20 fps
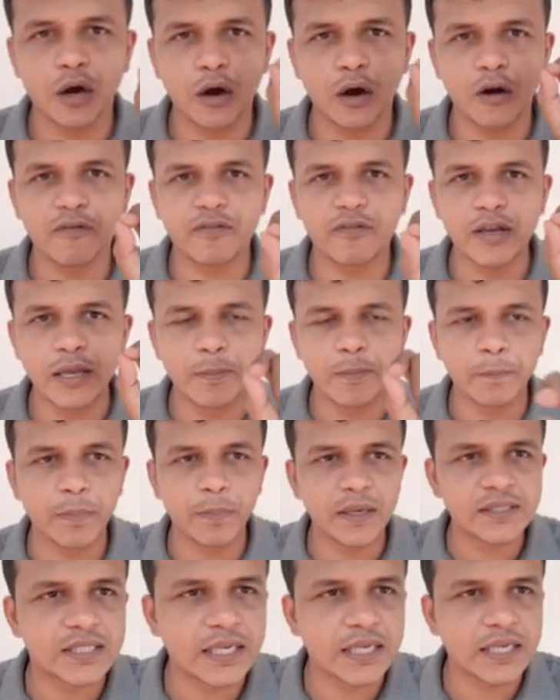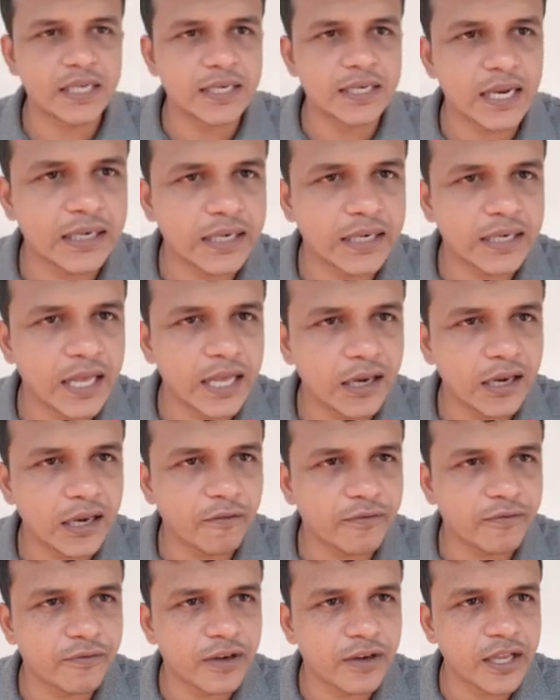of impulse signal del
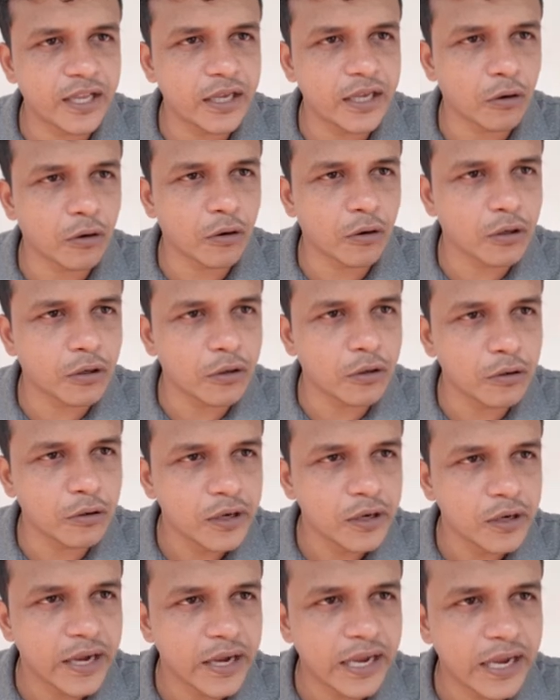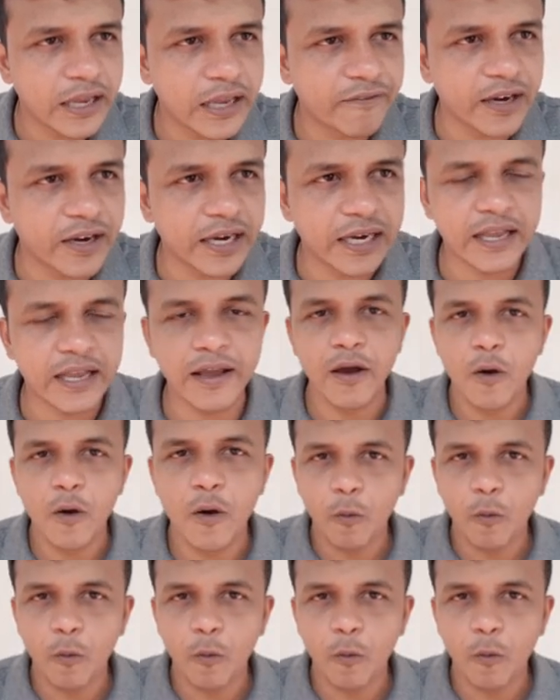of t equal to infinity,